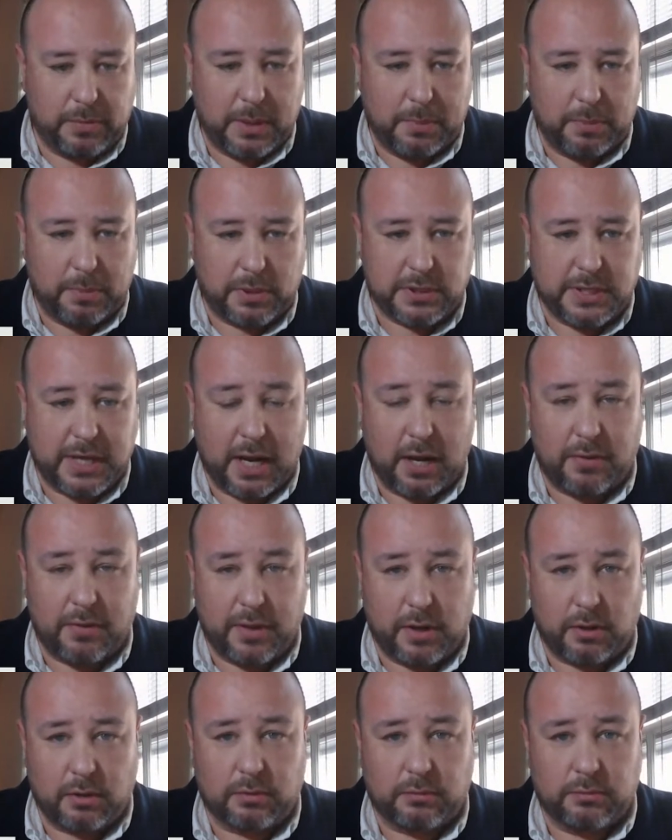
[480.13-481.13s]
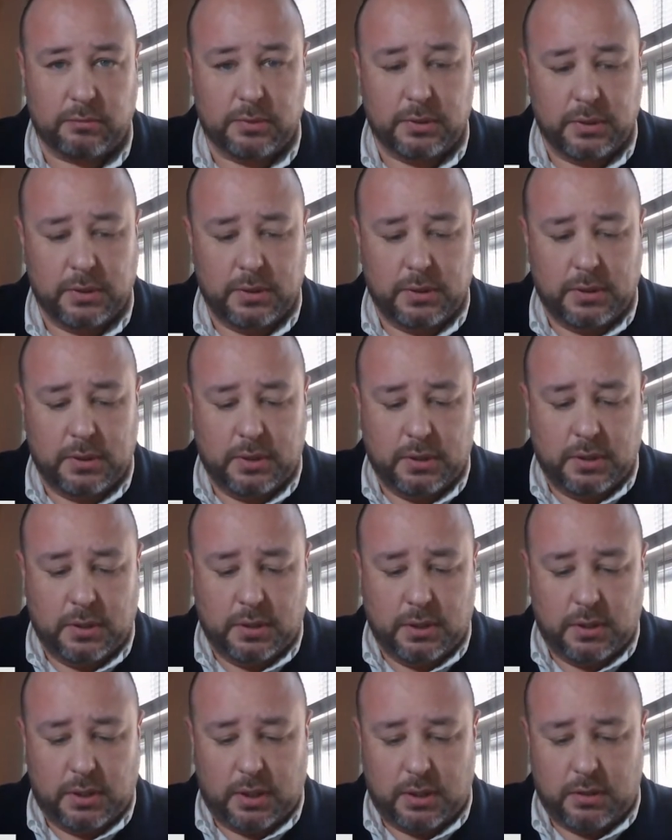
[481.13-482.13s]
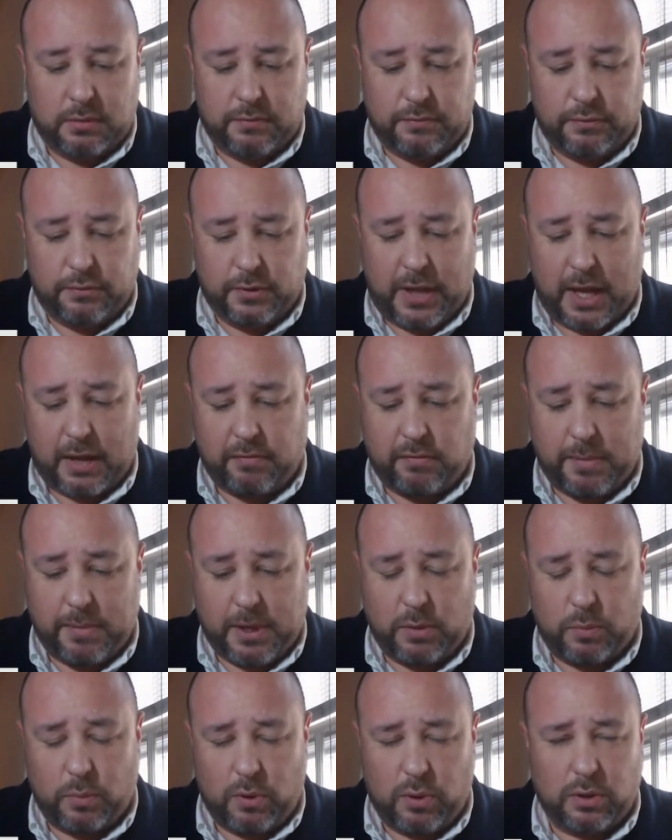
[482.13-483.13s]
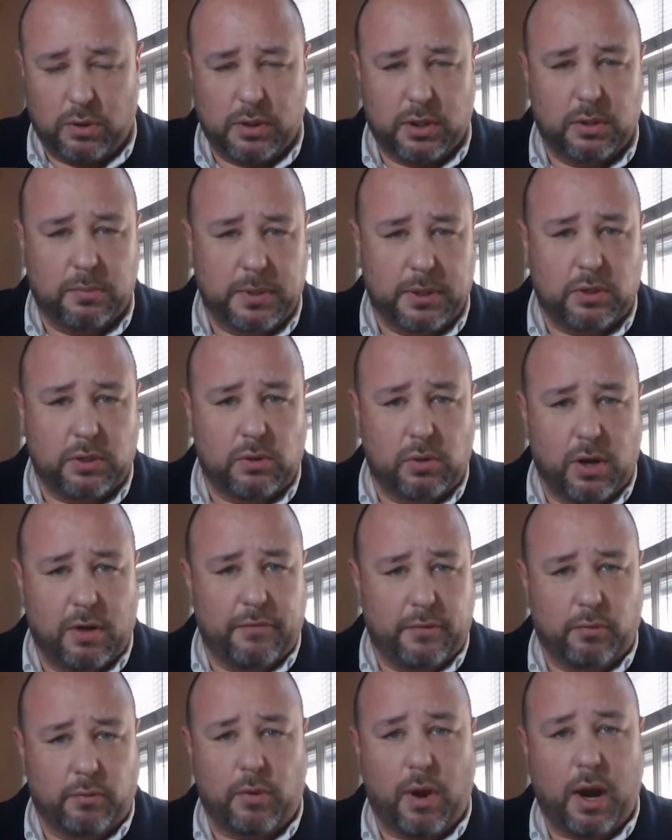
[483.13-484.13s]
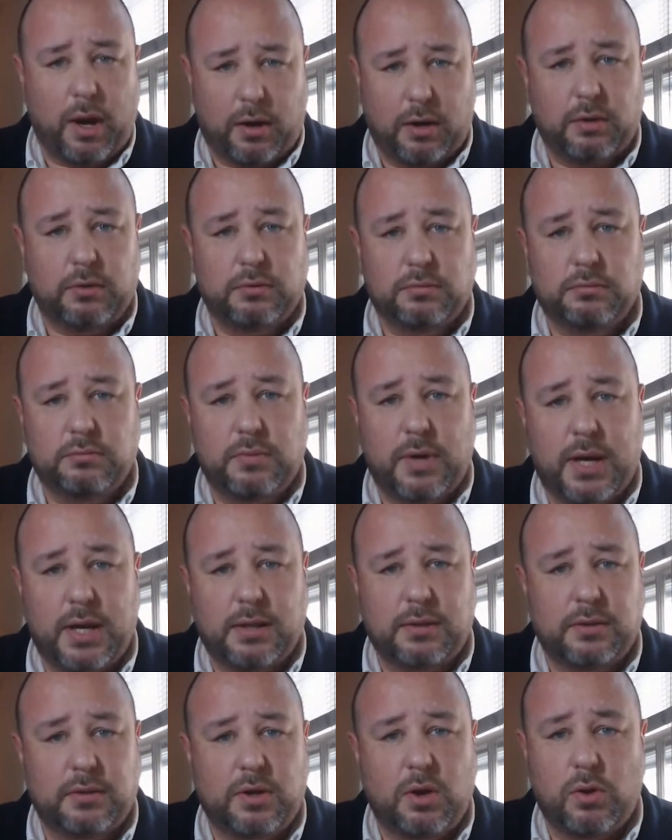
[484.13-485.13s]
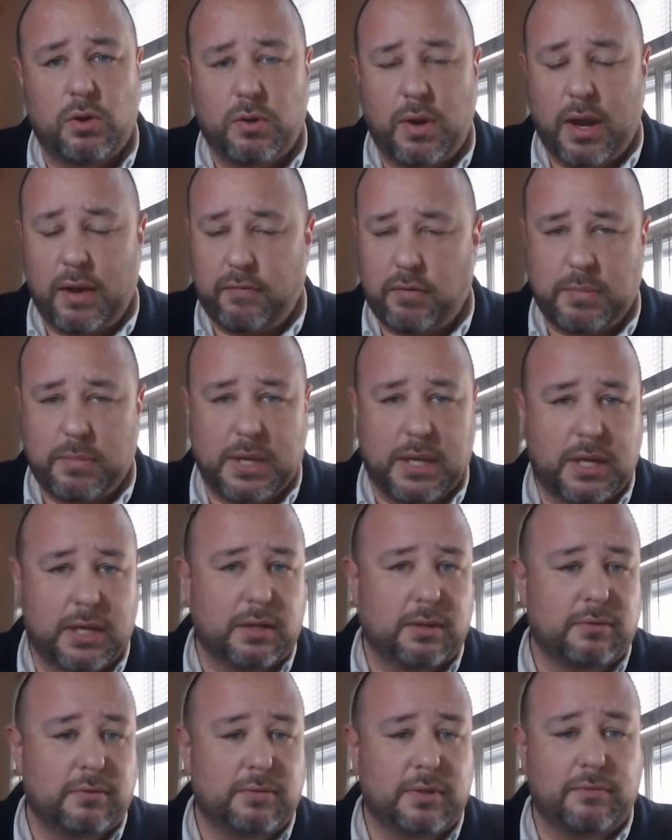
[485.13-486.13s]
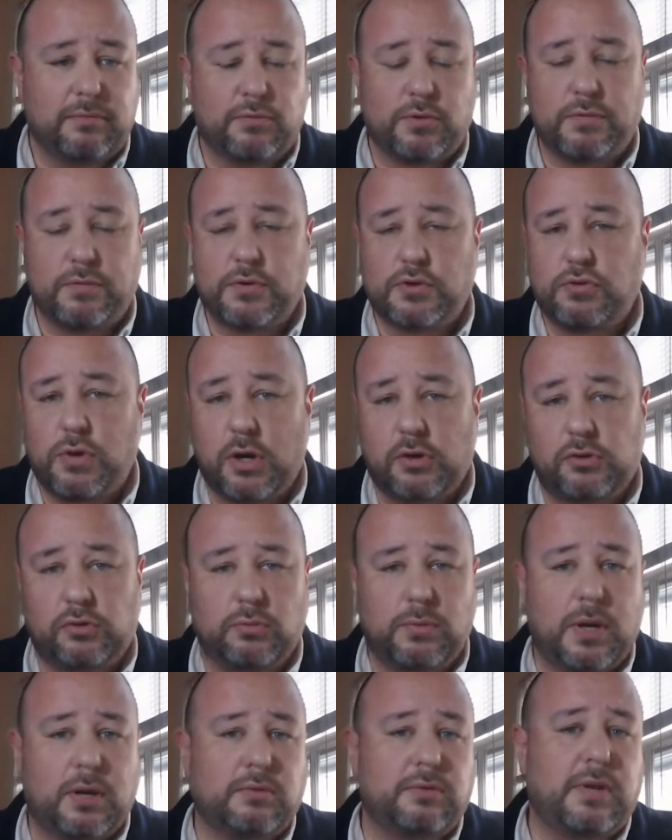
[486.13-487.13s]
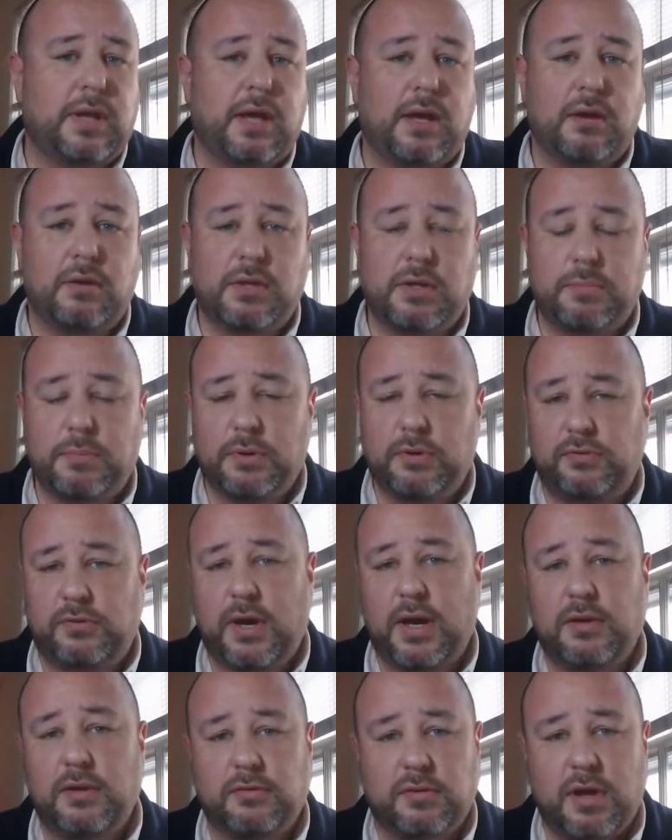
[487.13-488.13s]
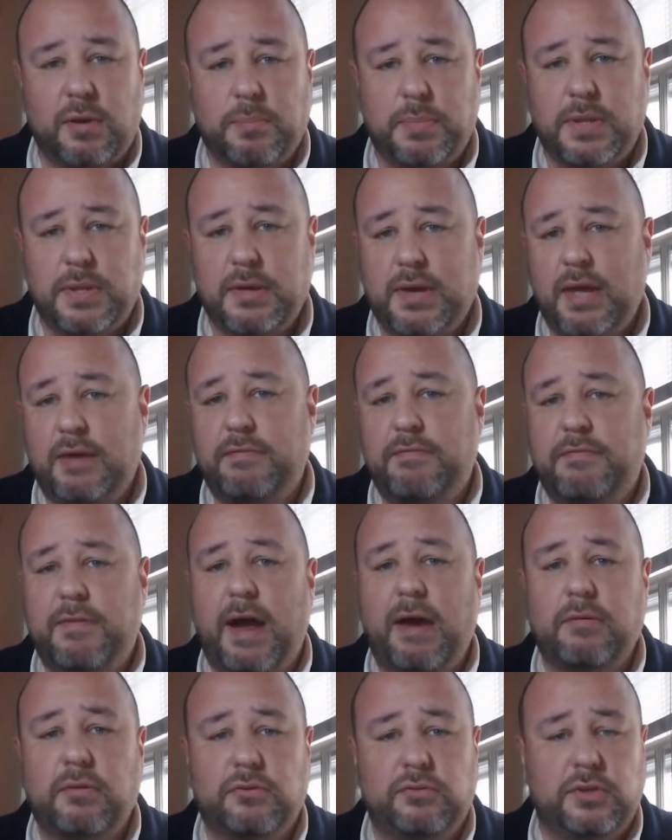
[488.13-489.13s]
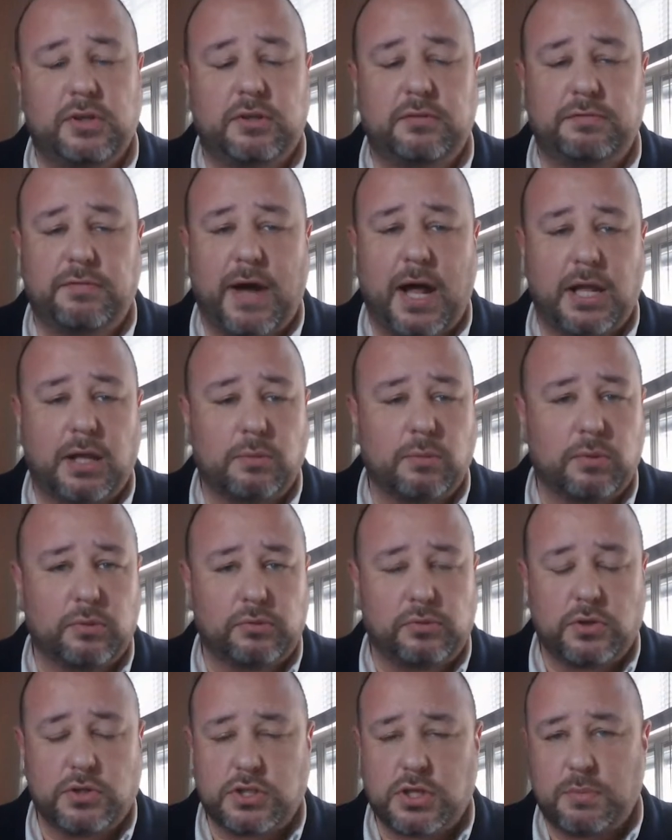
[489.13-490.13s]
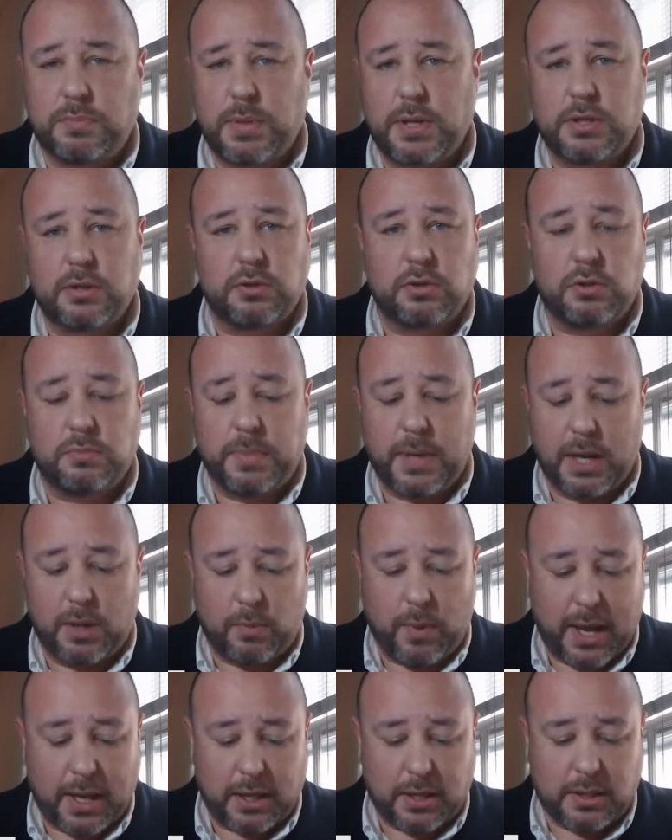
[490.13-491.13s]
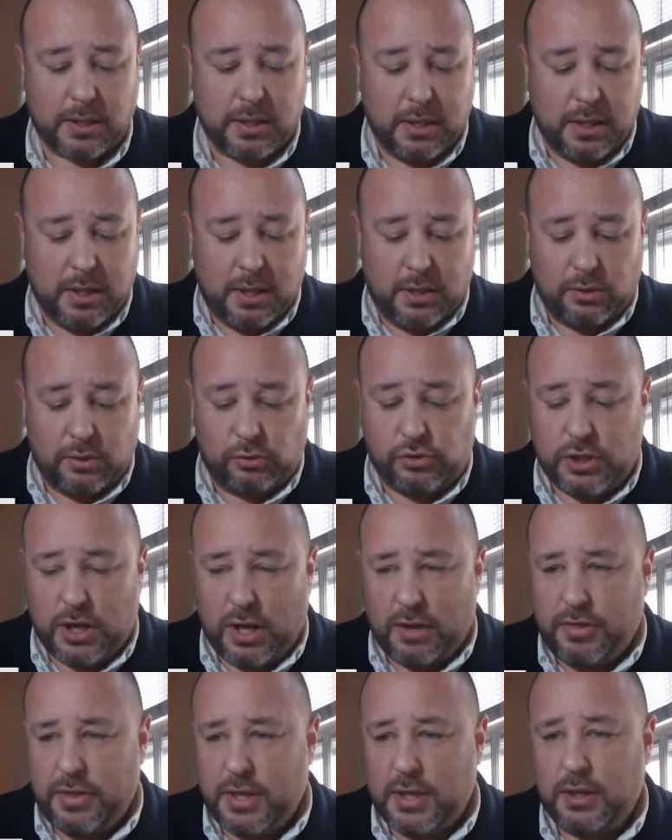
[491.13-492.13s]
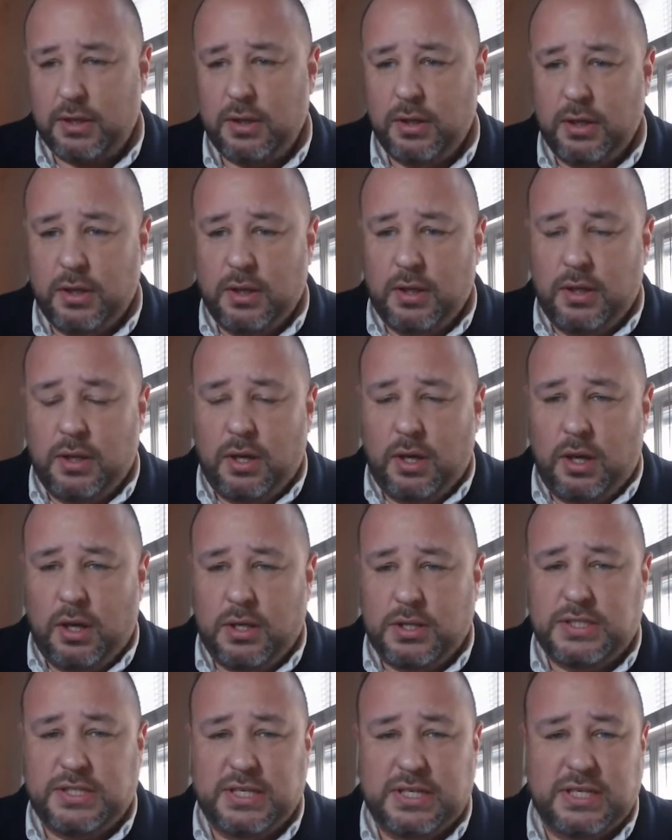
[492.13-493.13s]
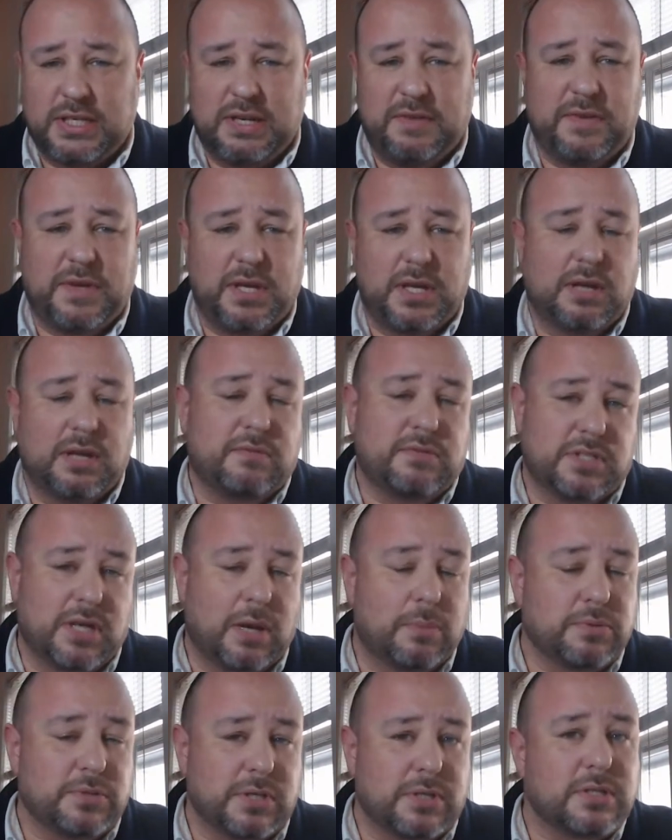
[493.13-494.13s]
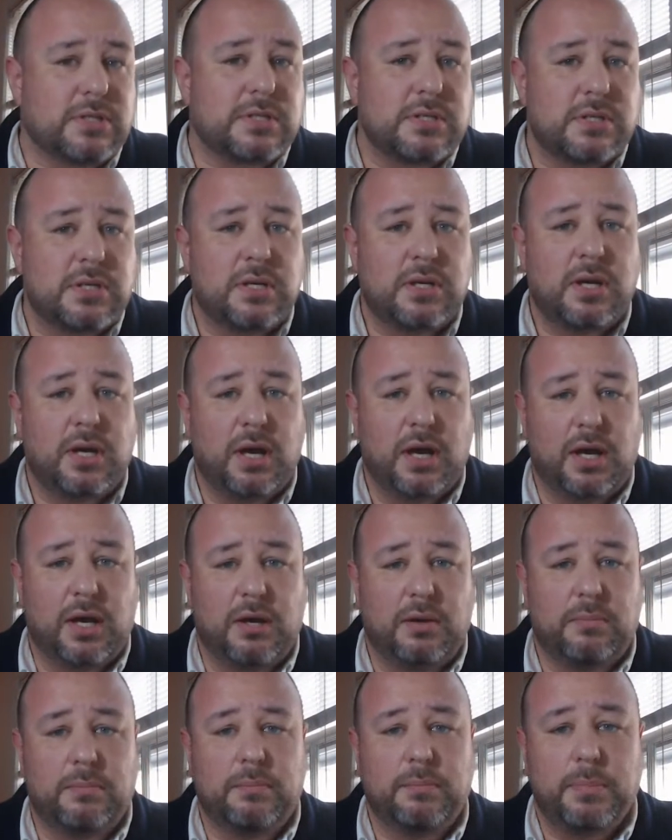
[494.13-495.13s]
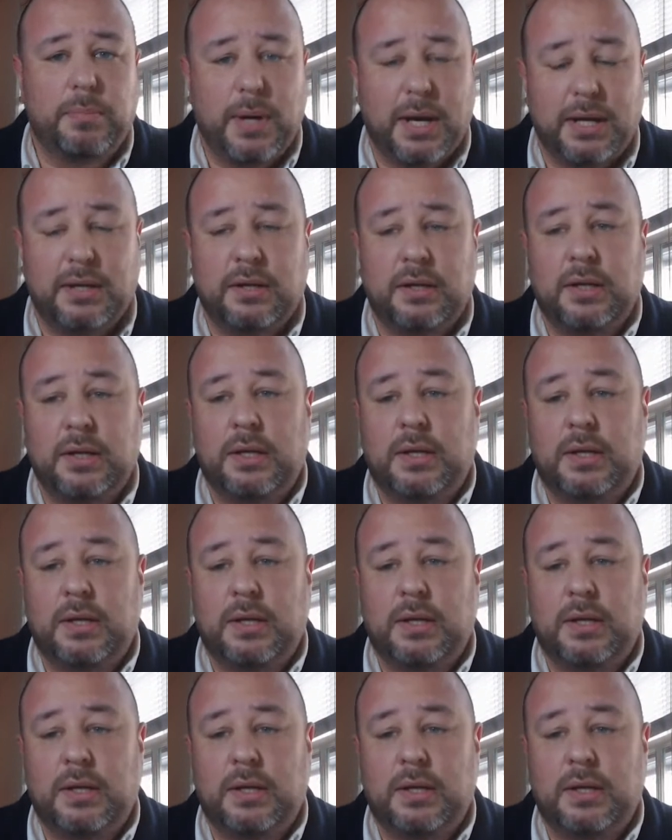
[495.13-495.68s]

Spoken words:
people in town that are, for lack of a better word, a little bit off the rocker, right? Go to every meeting. They've driven trucks around town. They put signs up and they get 5 or 6 followers to jump on their little bandwagon. There's nothing significant of substance, but